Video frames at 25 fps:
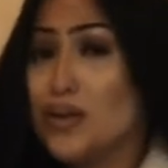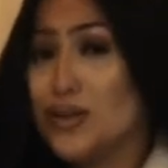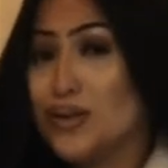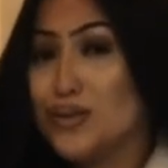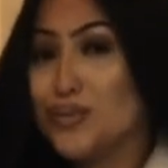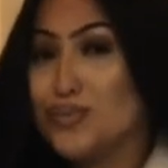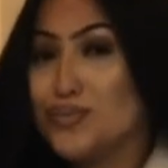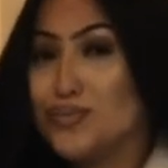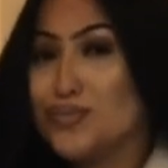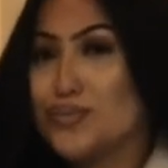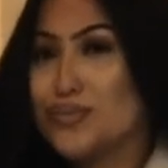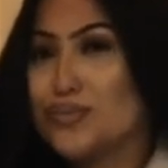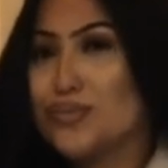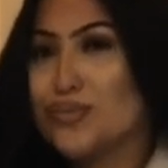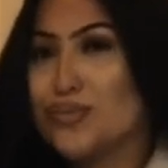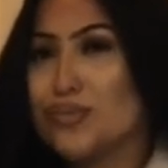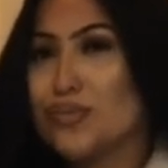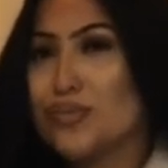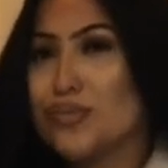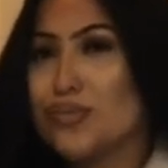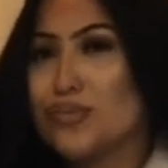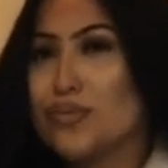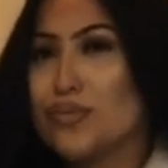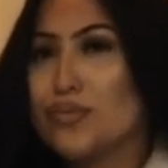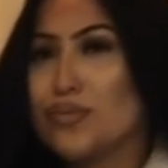
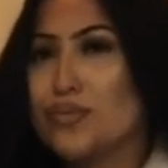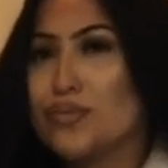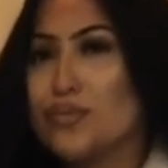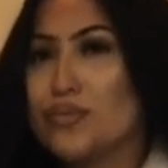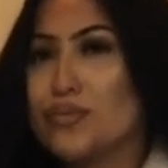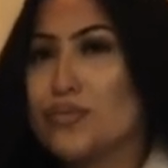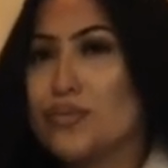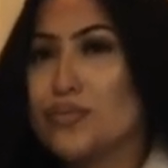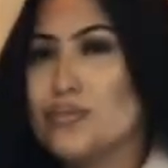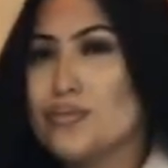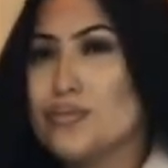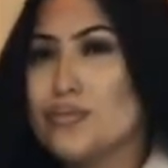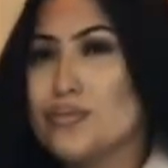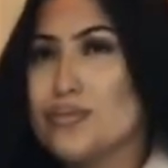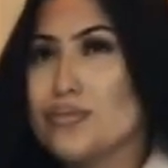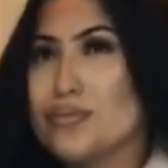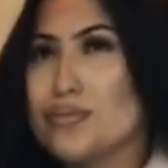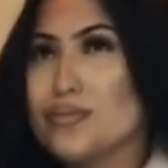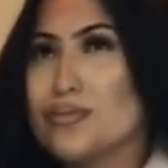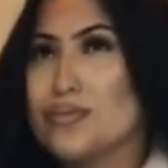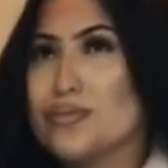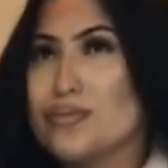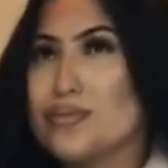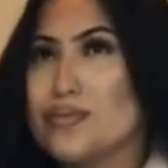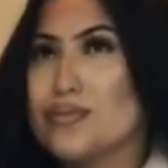
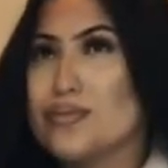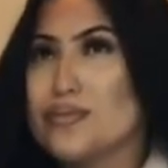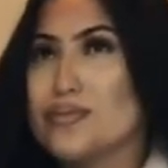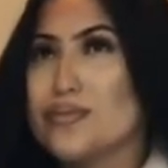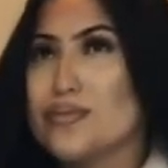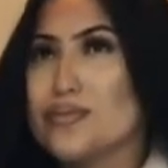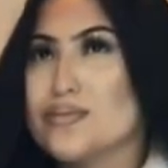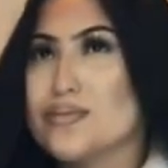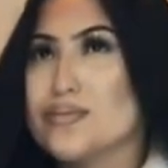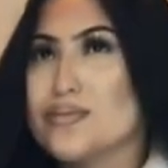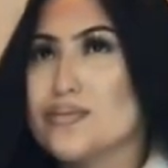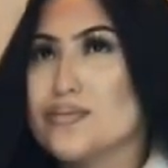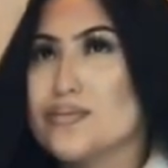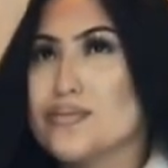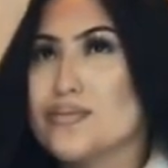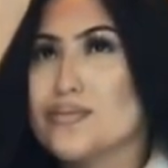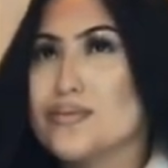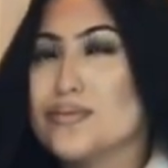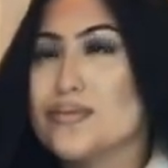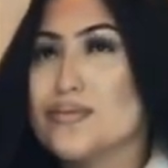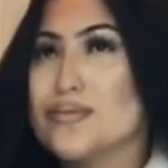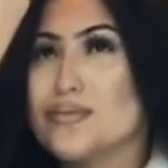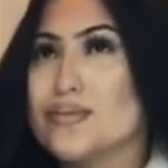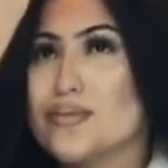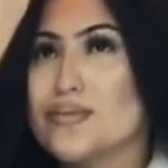
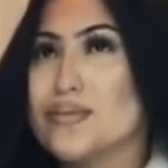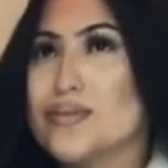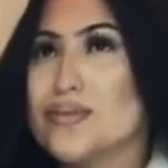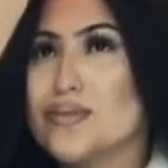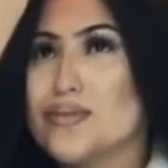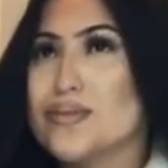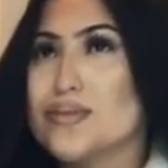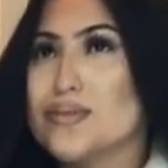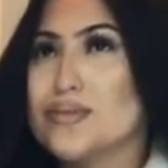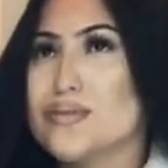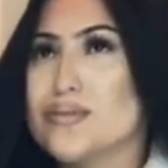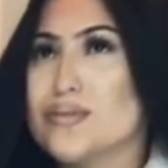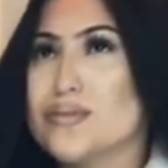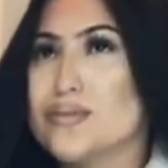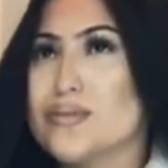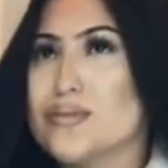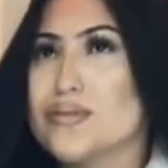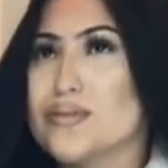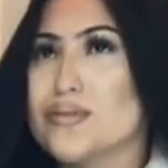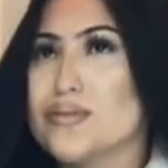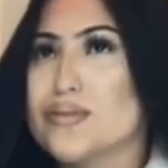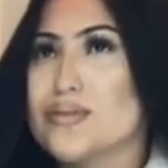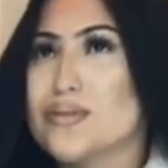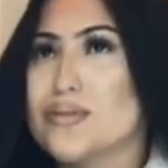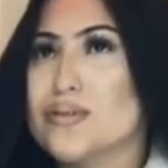
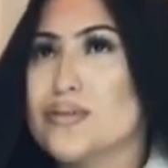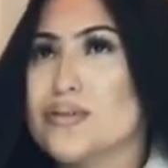[no speech]